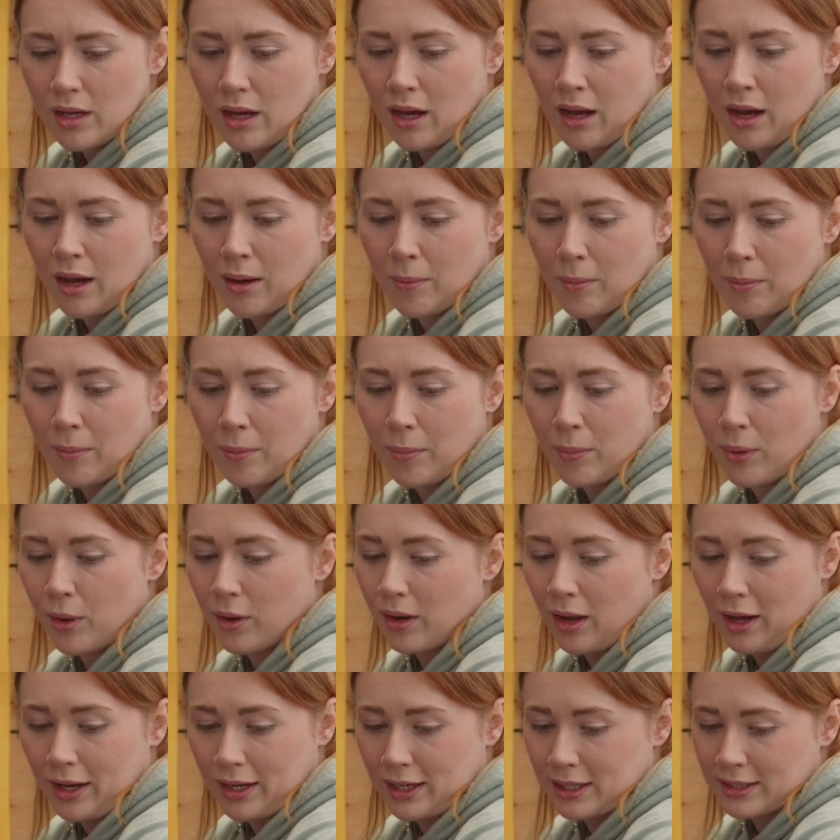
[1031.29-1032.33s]
But
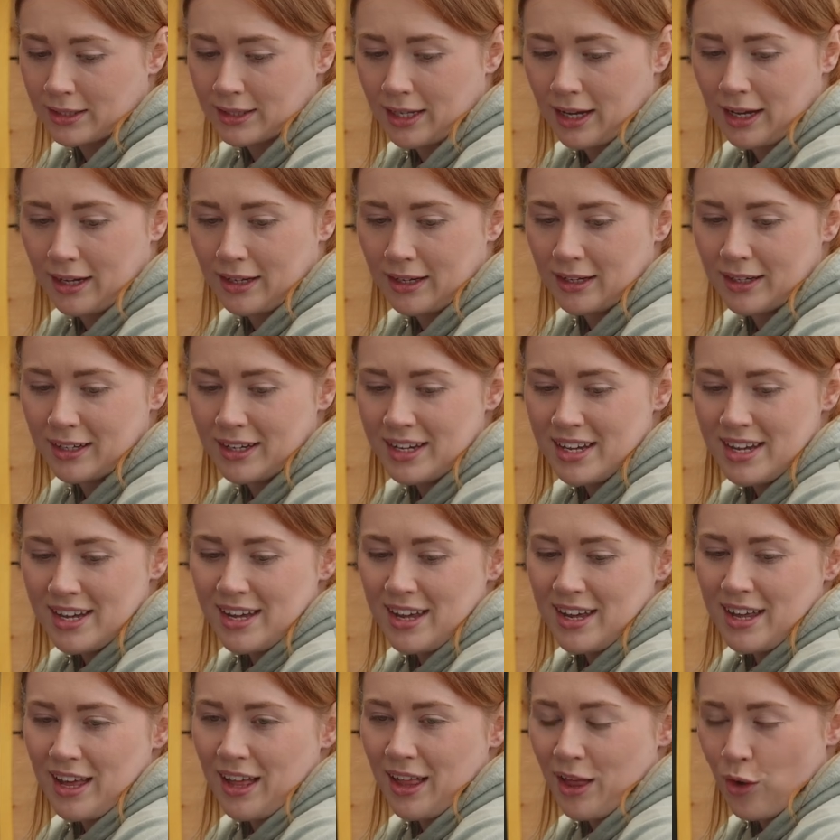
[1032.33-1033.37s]
like I say,
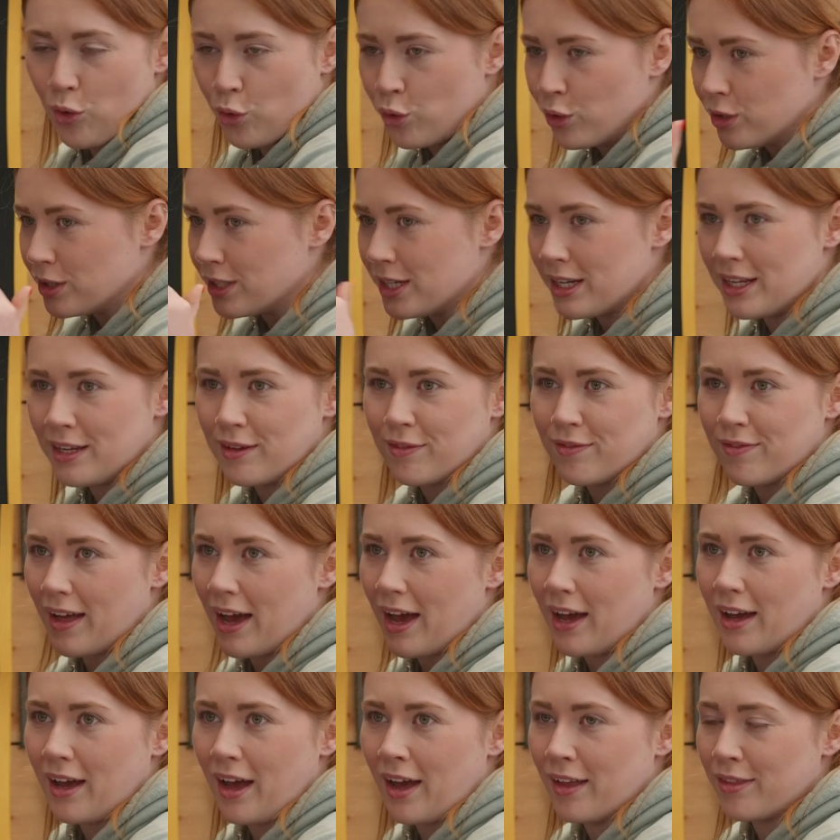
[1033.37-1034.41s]
underneath
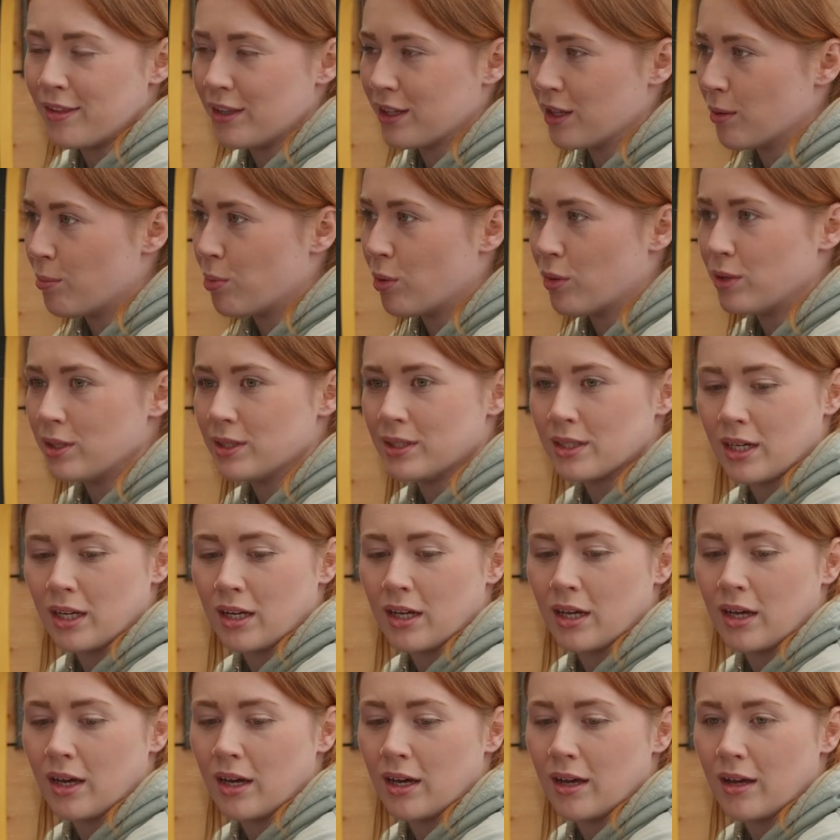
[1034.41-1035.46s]
that, I think the points are going
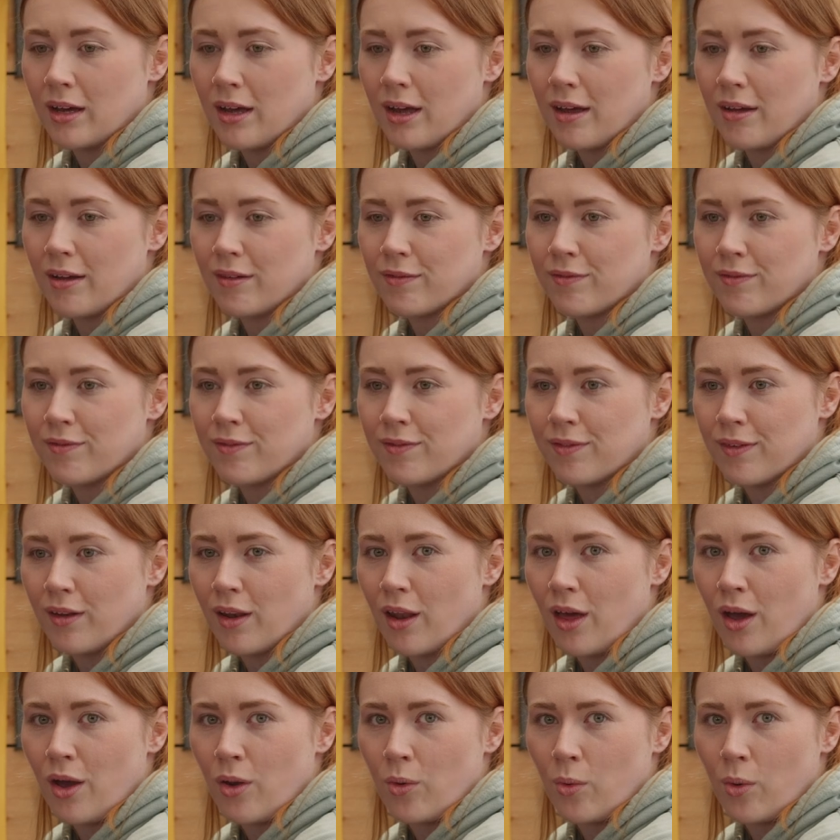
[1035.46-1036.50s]
to
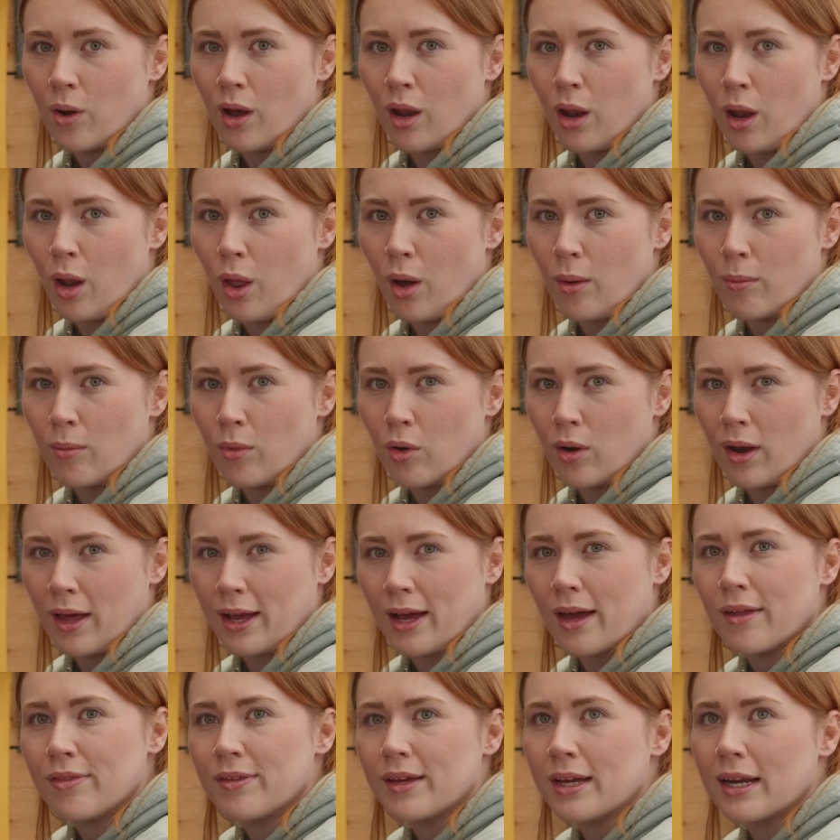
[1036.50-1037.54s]
flow a lot more.
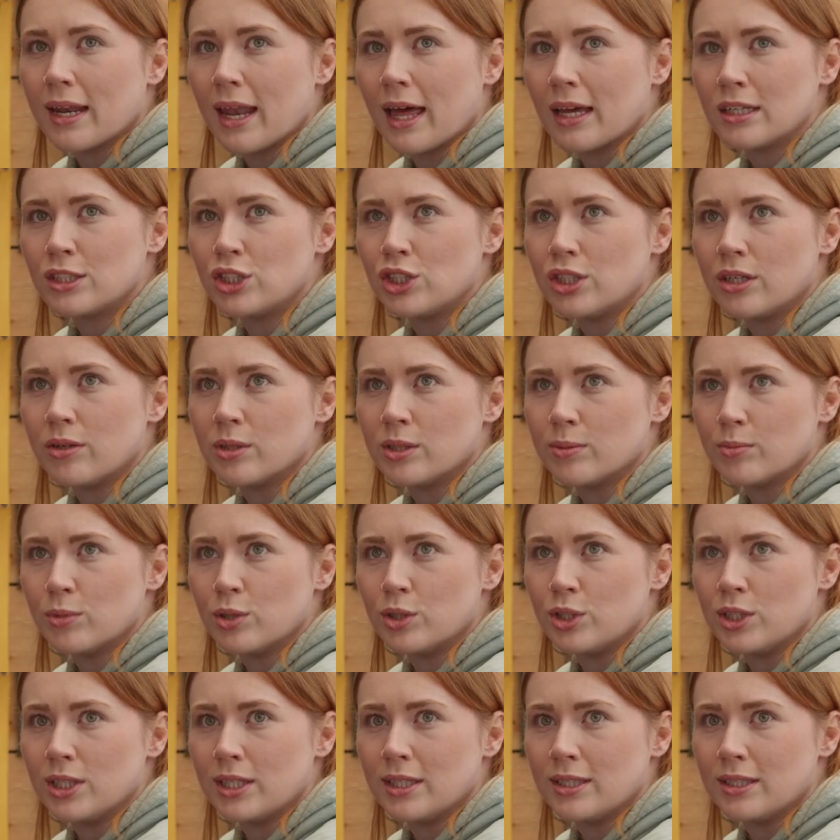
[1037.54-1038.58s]
Like, I think last year it was
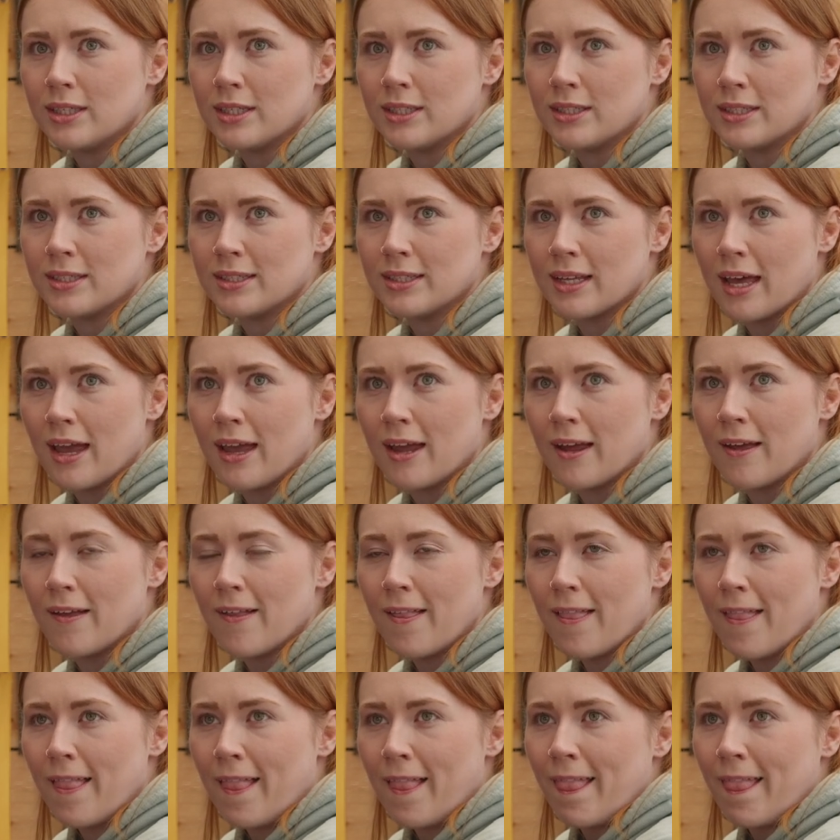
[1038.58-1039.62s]
much easier to say,
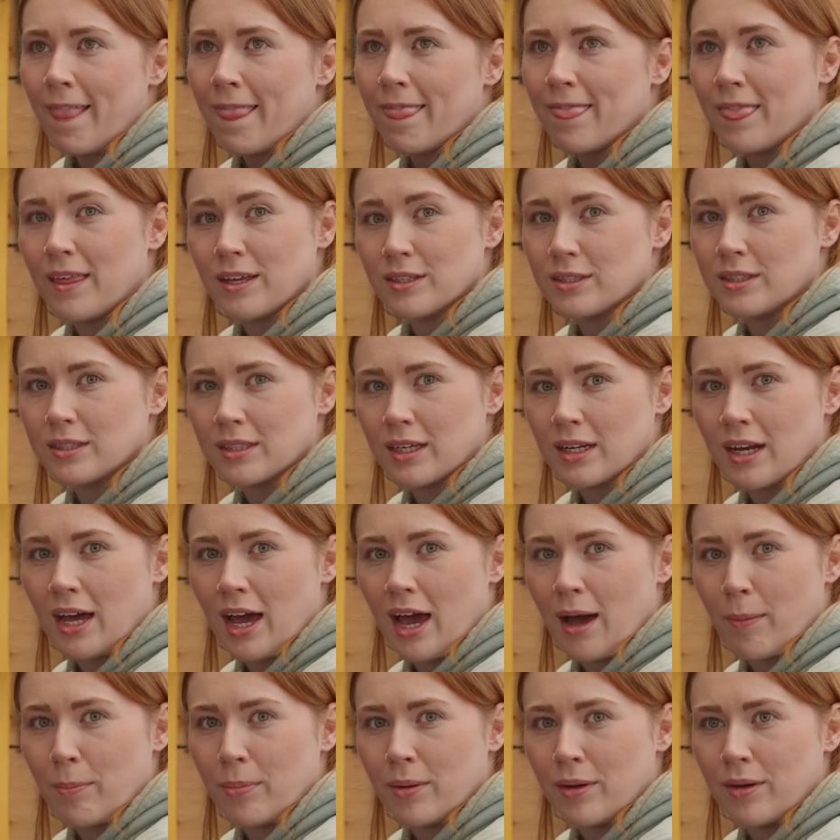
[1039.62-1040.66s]
this is going to
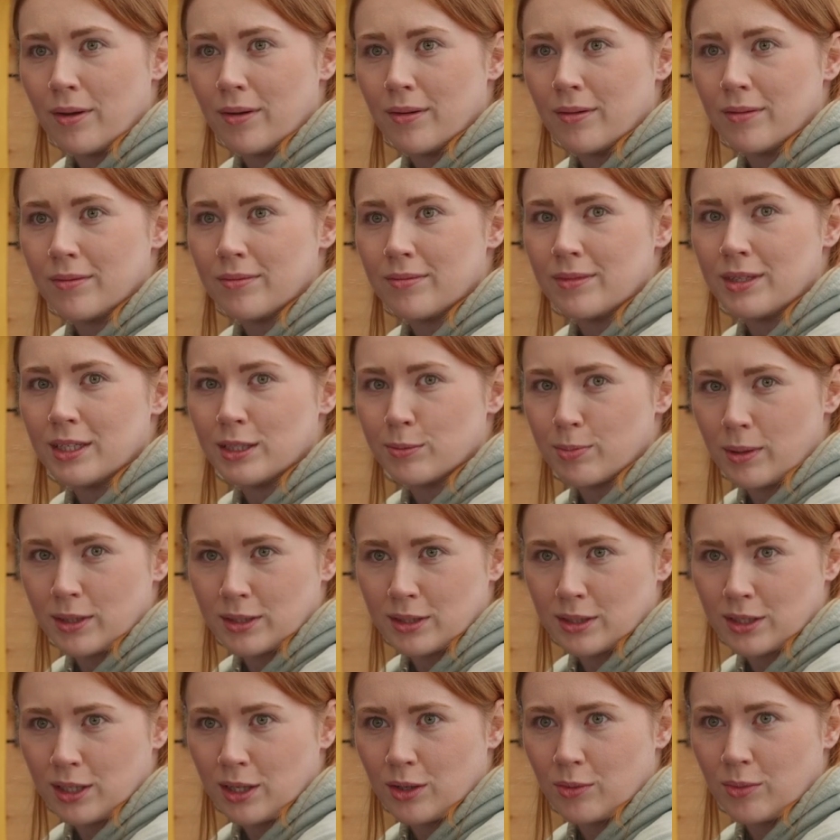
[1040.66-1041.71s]
happen, this
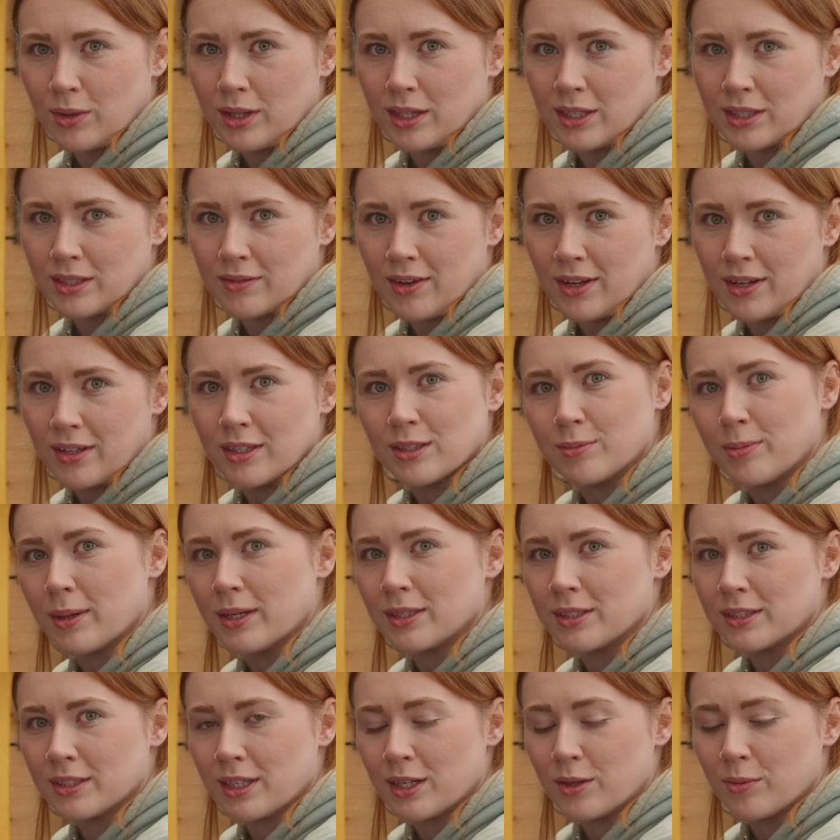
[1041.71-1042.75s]
person's going to win this event, this
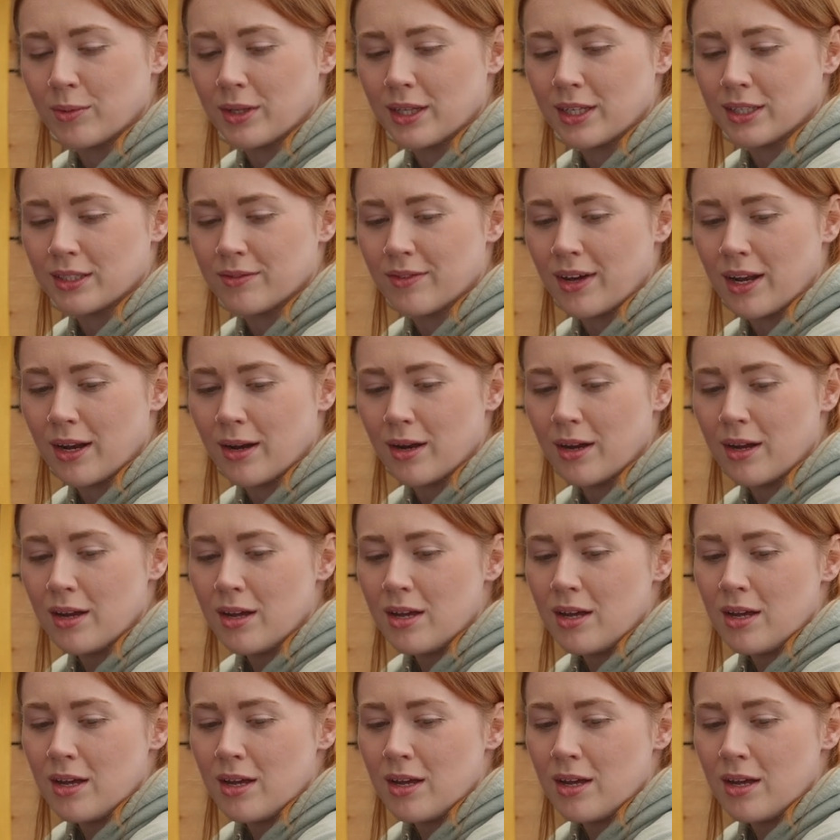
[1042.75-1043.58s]
person's going to win this event.